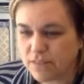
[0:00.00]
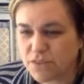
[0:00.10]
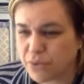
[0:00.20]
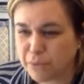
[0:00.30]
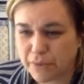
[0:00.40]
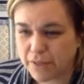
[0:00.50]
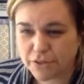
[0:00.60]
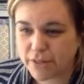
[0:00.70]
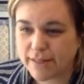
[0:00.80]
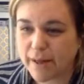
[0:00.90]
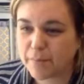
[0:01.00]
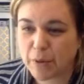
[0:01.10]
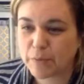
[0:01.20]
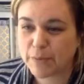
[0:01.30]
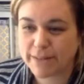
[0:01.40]
so we really enjoyed that
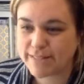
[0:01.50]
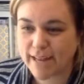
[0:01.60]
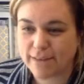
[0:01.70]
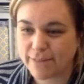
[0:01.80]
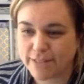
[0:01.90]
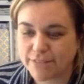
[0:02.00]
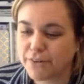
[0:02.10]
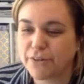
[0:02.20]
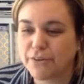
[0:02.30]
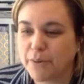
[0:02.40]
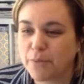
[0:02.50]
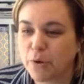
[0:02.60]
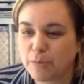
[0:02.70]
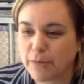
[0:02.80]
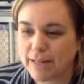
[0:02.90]
po' boy sandwich. If you don't know what a
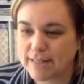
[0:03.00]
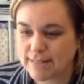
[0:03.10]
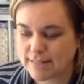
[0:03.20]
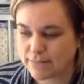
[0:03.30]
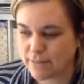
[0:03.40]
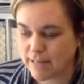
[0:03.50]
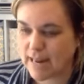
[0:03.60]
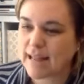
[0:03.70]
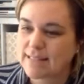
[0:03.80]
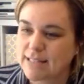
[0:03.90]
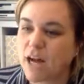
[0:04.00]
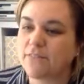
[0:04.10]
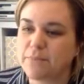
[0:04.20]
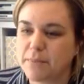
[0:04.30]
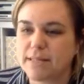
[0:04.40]
po' boy is, it's a really nice
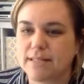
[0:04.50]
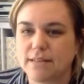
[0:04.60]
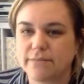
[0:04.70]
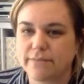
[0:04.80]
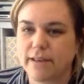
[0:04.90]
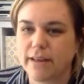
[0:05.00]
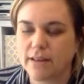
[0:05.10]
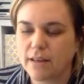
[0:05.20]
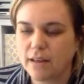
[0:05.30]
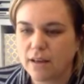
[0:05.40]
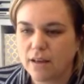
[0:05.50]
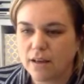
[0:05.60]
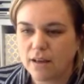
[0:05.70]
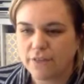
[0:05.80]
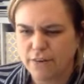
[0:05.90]
soft piece of like
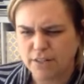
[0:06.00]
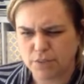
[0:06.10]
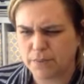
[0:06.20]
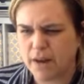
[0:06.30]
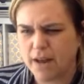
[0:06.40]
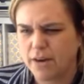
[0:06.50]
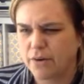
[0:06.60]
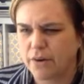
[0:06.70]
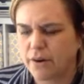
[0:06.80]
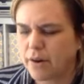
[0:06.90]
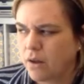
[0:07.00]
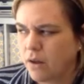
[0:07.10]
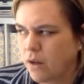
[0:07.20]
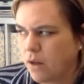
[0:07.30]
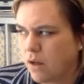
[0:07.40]
French bread or
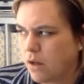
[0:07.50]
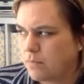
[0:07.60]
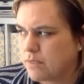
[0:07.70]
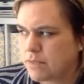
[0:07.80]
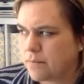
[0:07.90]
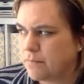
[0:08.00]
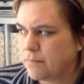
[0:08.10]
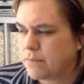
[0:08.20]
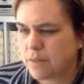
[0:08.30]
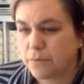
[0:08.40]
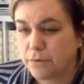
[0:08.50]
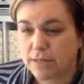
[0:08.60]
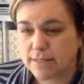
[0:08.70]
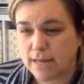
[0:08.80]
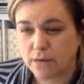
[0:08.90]
um, sub
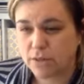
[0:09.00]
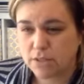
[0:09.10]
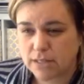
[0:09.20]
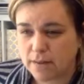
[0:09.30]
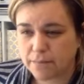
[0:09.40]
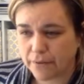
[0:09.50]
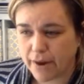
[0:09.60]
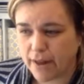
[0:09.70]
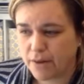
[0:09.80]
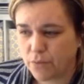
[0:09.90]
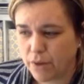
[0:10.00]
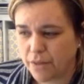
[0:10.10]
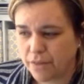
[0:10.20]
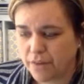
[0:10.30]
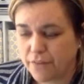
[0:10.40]
submarine sandwich type bread
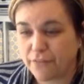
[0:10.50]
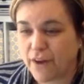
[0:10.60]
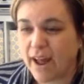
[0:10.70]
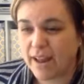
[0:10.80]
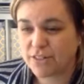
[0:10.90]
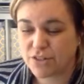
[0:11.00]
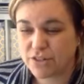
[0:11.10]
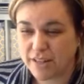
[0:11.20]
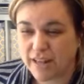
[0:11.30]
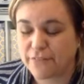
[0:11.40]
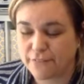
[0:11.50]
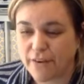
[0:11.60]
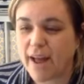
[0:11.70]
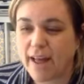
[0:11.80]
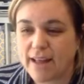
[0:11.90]
with a fry. It's usually like a
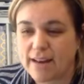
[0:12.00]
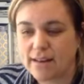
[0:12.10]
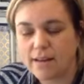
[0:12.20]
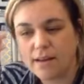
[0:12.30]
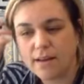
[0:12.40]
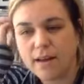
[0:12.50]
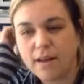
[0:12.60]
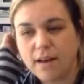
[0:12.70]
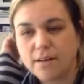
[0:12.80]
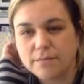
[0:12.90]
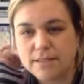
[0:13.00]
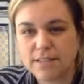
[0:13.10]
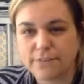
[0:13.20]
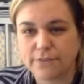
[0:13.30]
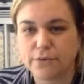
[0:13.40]
fried um,
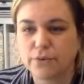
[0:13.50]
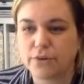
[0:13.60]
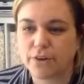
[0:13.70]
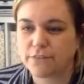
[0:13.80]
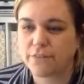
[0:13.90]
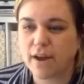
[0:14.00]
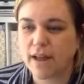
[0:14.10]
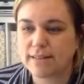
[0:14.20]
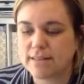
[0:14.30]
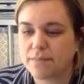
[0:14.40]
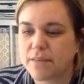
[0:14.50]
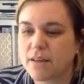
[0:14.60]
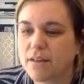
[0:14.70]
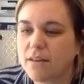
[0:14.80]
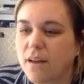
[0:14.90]
seafood or fried
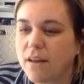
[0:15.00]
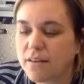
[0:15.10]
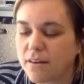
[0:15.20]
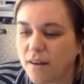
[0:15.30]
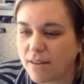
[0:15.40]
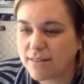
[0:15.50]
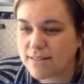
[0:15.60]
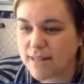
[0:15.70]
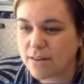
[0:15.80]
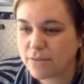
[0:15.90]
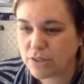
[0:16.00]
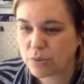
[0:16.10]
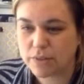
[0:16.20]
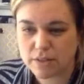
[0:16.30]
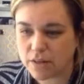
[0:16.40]
something other on the
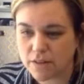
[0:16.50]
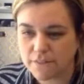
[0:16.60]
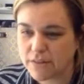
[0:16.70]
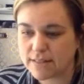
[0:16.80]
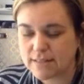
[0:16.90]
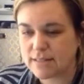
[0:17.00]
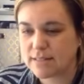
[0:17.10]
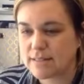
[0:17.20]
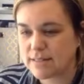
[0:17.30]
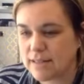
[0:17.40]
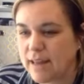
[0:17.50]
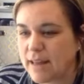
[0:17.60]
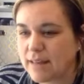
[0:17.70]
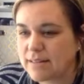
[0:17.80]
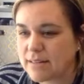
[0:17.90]
sandwich with all the fixins.
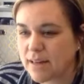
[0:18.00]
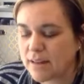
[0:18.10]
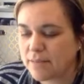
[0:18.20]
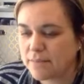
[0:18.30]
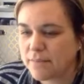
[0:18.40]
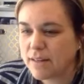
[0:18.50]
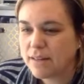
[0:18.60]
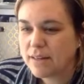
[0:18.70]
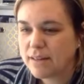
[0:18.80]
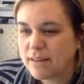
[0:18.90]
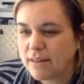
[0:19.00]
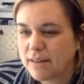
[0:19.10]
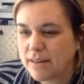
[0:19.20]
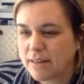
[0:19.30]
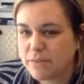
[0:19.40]
And um,
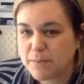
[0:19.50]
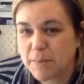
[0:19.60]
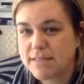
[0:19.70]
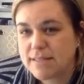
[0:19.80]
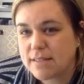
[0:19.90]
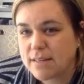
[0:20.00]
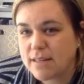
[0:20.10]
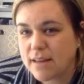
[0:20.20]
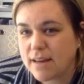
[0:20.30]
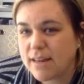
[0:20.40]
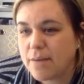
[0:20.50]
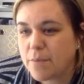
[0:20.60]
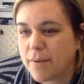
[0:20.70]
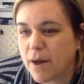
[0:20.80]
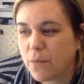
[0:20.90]
it was basically kind of
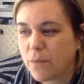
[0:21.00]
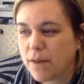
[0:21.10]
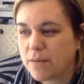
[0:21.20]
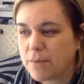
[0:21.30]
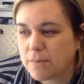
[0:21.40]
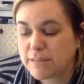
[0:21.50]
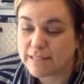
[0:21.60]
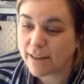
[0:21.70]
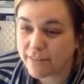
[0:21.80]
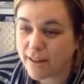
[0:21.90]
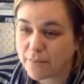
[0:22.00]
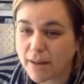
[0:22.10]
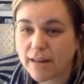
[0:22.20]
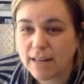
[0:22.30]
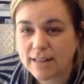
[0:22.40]
came about when people didn't have a lot of
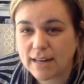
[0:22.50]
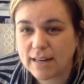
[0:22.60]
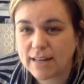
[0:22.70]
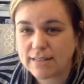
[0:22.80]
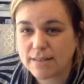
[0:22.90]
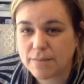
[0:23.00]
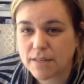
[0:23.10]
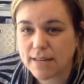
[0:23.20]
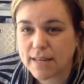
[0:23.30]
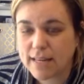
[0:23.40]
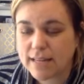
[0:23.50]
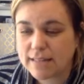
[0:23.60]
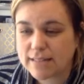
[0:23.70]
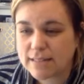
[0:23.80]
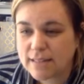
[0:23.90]
money and they needed something to
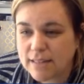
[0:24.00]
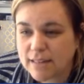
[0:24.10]
eat